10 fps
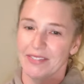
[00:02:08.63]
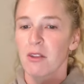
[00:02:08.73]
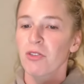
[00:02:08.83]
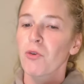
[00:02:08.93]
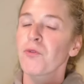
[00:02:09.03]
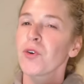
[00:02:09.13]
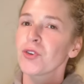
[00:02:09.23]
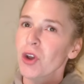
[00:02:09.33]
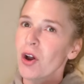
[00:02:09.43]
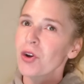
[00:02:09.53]
So for
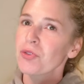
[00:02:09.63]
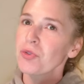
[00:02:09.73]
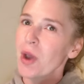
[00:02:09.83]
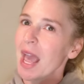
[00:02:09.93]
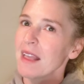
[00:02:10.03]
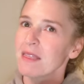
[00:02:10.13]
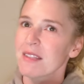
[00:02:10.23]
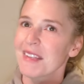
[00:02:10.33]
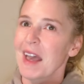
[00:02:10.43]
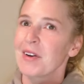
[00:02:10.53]
dogs who hate the
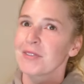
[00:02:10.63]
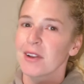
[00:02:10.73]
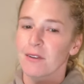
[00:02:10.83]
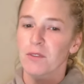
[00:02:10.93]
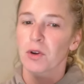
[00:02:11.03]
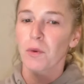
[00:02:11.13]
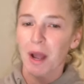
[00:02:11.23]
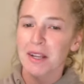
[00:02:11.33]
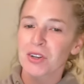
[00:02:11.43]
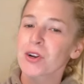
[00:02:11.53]
sound of the
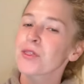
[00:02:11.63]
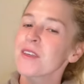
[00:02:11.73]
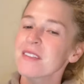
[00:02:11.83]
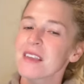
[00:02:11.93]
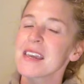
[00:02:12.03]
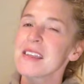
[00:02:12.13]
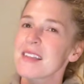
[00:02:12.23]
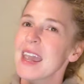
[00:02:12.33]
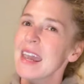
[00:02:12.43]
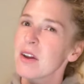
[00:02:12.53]
grinder, this is
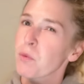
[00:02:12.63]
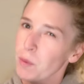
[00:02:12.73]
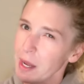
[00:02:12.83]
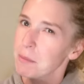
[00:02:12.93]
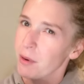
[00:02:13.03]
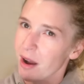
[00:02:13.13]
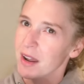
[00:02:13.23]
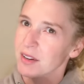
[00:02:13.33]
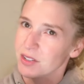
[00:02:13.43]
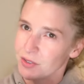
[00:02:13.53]
a great
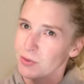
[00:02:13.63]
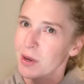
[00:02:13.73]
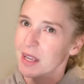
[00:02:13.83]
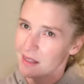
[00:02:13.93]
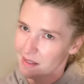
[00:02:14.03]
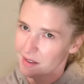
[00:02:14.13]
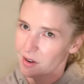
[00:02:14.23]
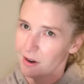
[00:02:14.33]
product to consider.